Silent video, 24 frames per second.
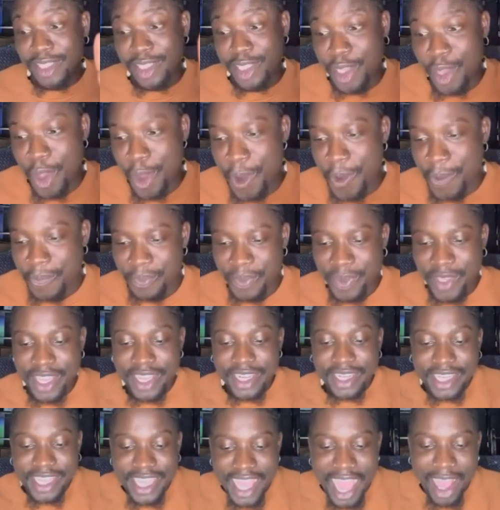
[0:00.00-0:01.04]
See, oh,
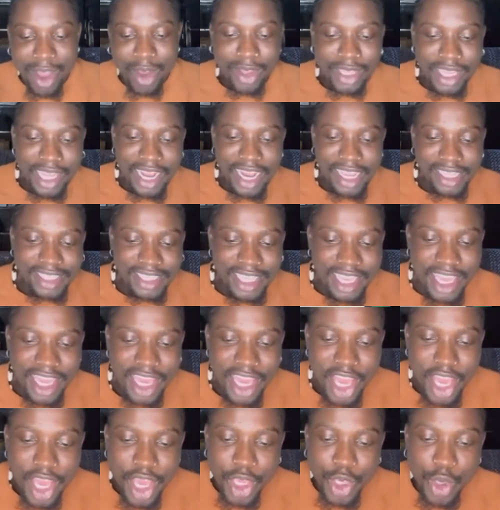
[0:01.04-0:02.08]
the guy can tell us, say,
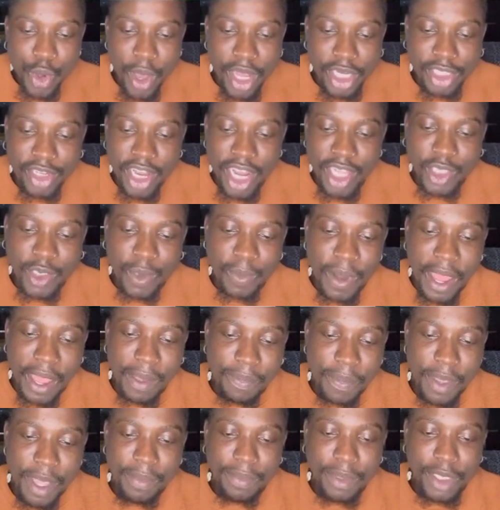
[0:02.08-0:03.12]
you are trying to
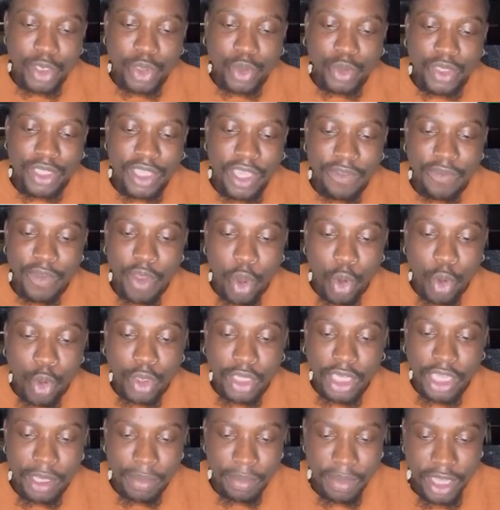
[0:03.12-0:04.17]
blackmail me to save your own
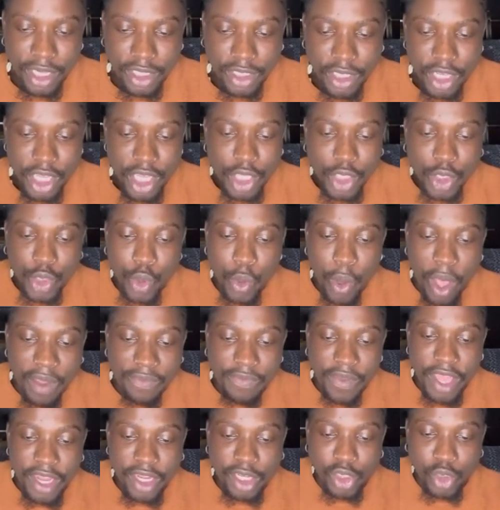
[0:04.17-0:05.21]
image. You are
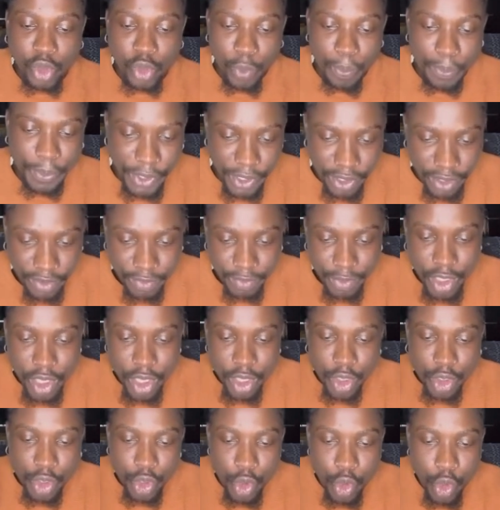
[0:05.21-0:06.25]
very stupid.
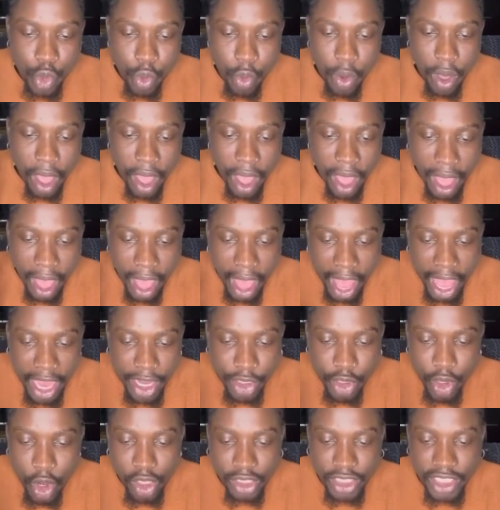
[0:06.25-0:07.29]
You are
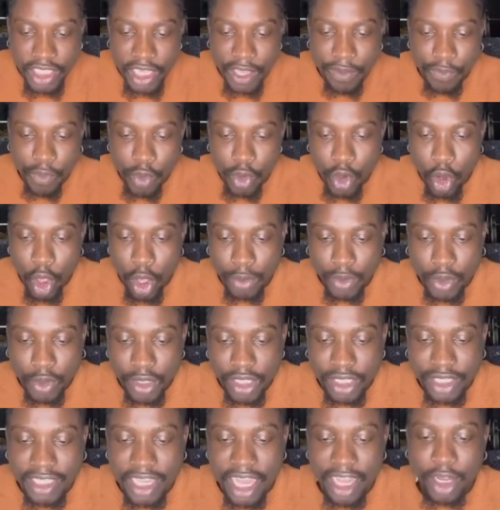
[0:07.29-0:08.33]
not even up to the
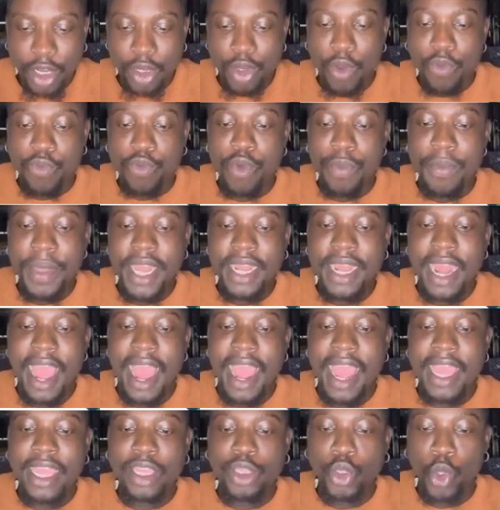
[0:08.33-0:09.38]
standard of women
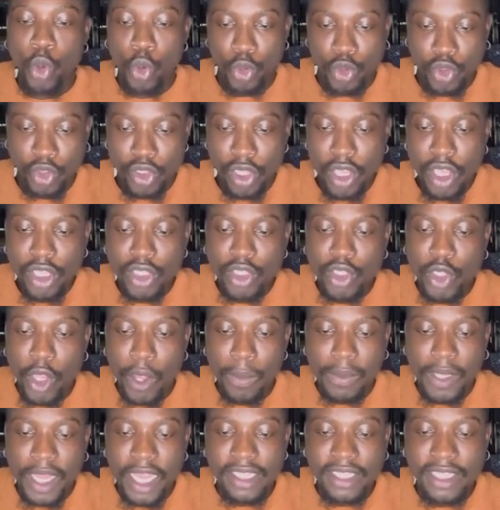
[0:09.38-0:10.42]
I toast.
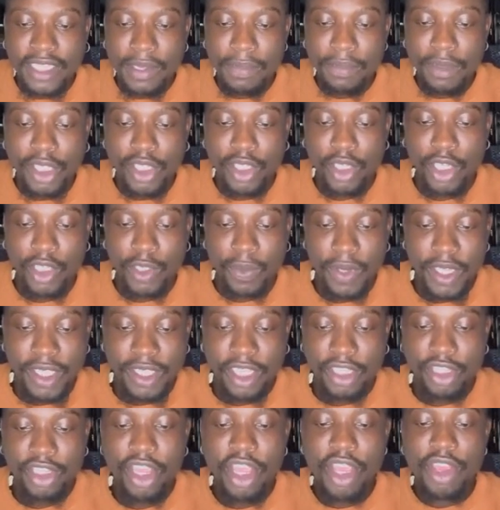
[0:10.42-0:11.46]
Stop texting me such
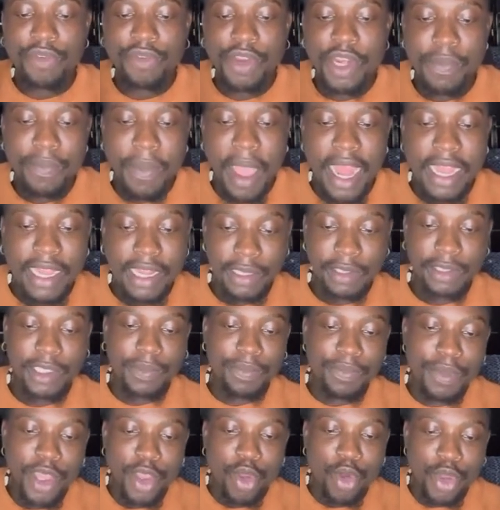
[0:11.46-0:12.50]
message. Read my lips.
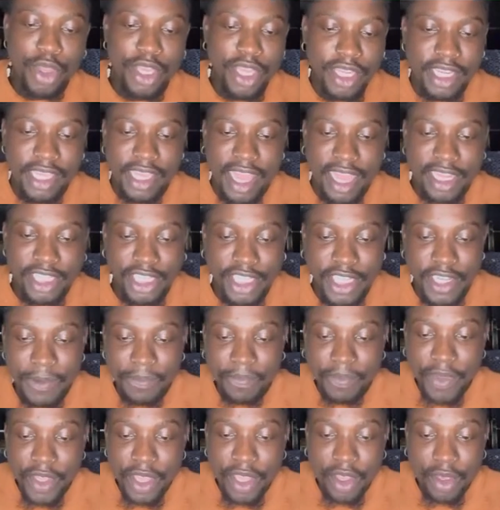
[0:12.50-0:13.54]
Me, Oyedikachi,
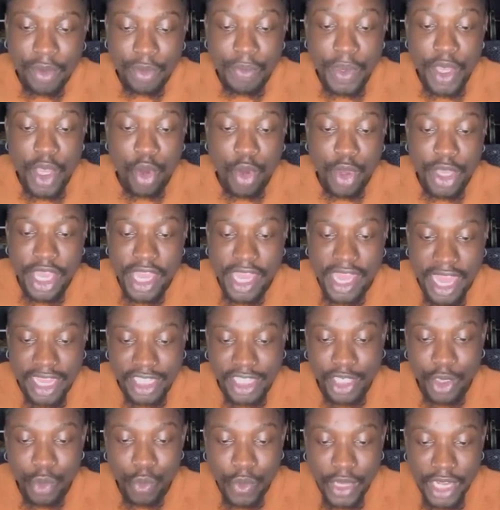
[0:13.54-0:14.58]
me,
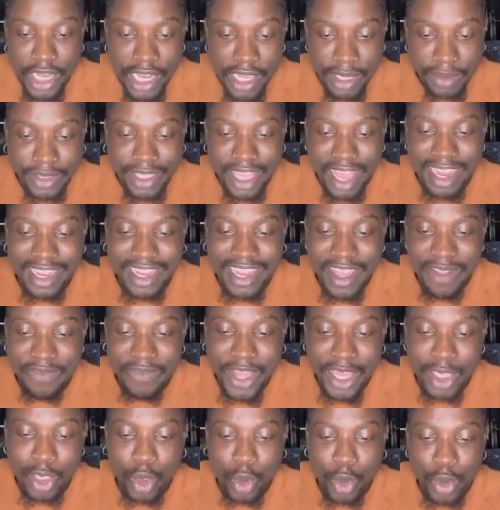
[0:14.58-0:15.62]
Oyekachi Williams can
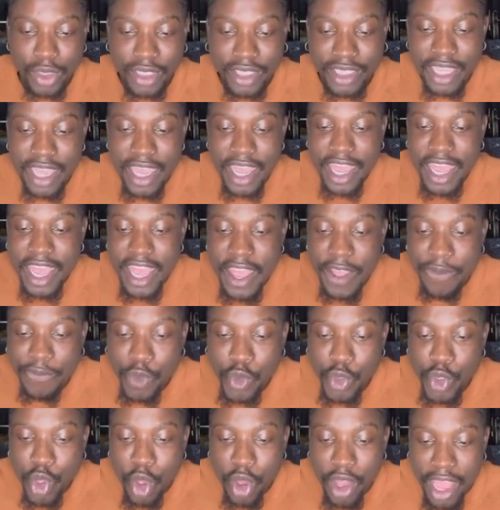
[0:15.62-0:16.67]
never toast.
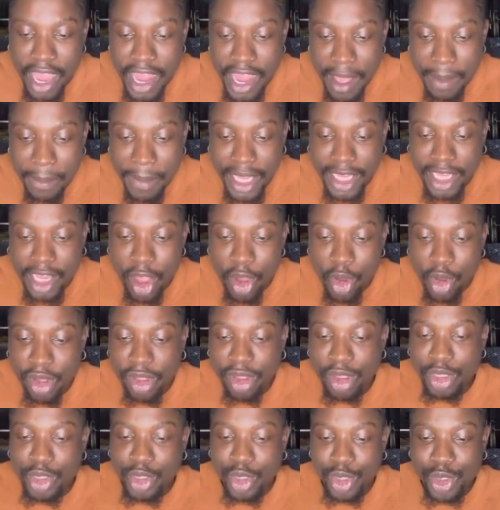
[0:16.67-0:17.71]
Even your Kayamata or
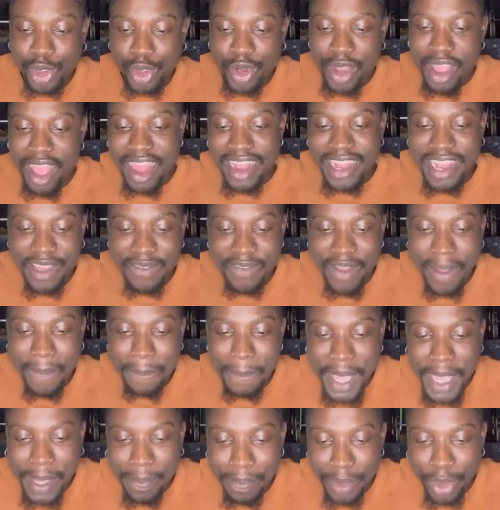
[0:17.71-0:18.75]
your Juju can never
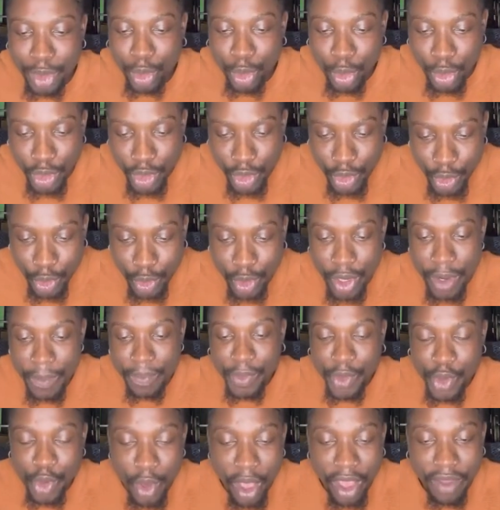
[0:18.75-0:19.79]
make me toast you.
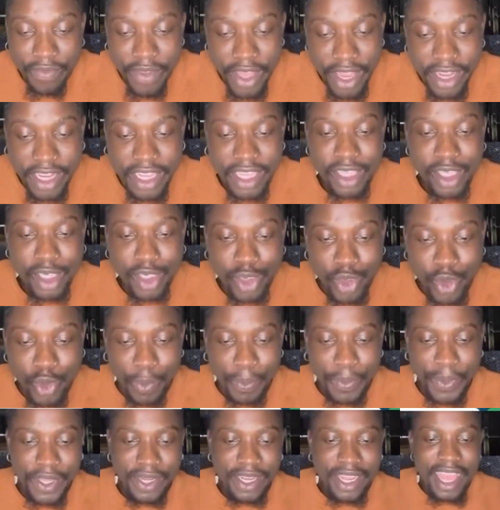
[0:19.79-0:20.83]
You are very
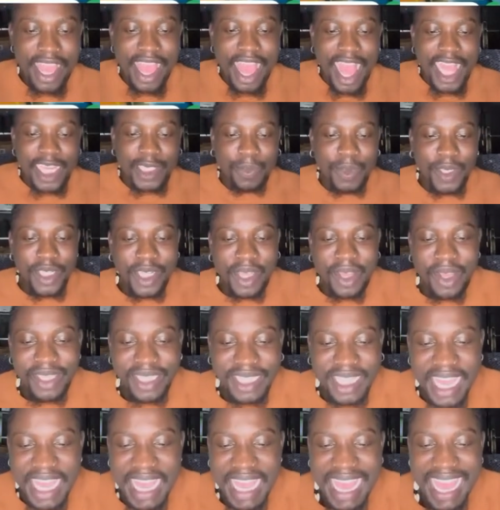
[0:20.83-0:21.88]
stupid. Ashmusy can
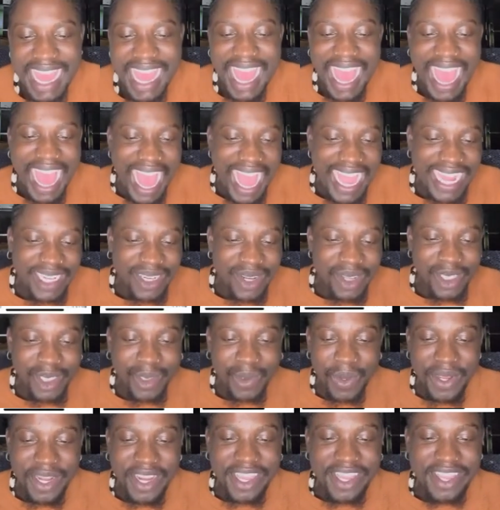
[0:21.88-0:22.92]
say, I don't
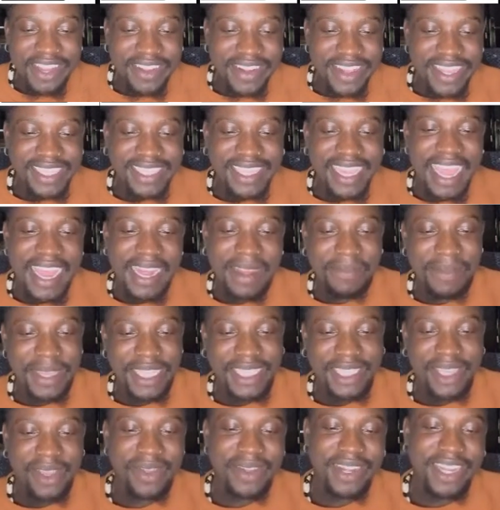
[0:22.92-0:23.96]
want to create
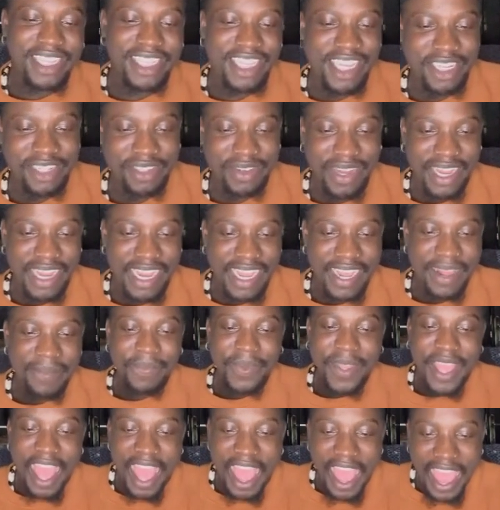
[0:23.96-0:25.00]
enmity unnecessarily.
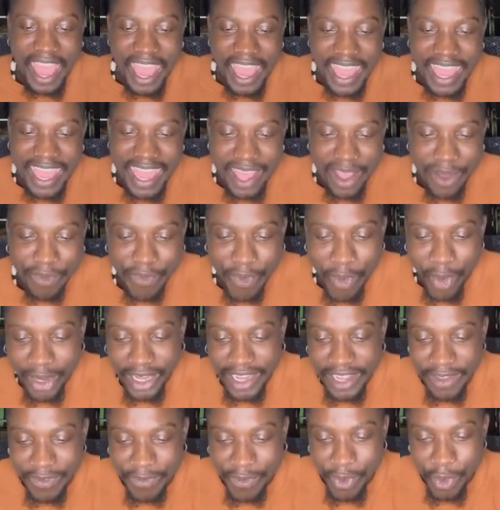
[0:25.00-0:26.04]
I
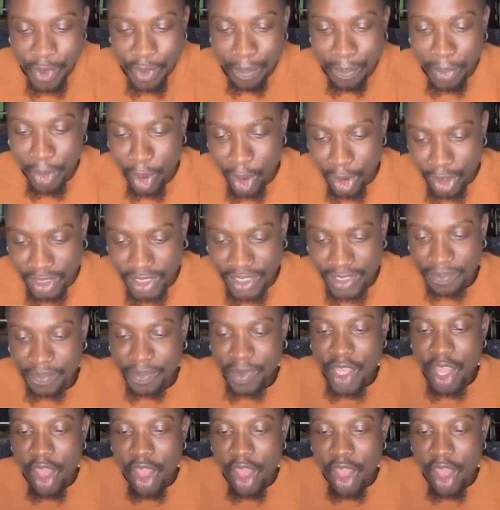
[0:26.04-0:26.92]
forleave you blocked.